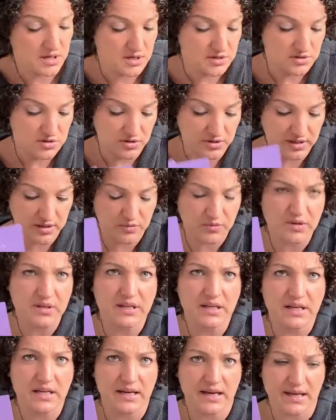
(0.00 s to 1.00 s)
So like really
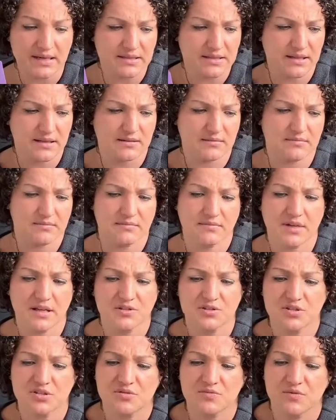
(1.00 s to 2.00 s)
connecting and
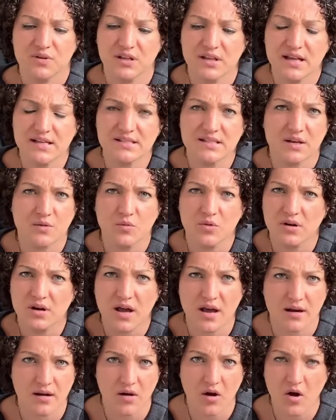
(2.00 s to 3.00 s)
just realizing we're
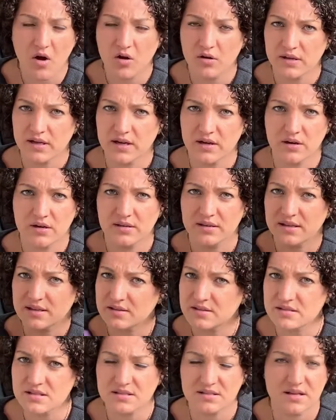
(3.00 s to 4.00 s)
not all here. Like
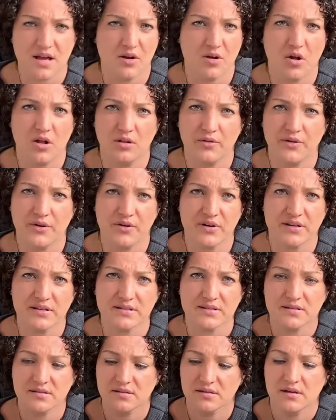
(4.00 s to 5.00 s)
this is not all there
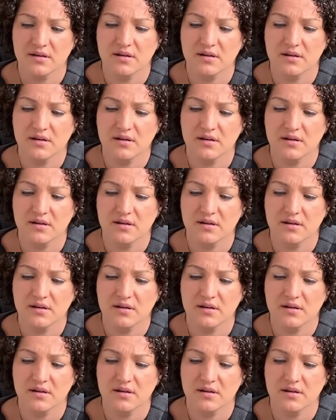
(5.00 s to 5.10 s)
is.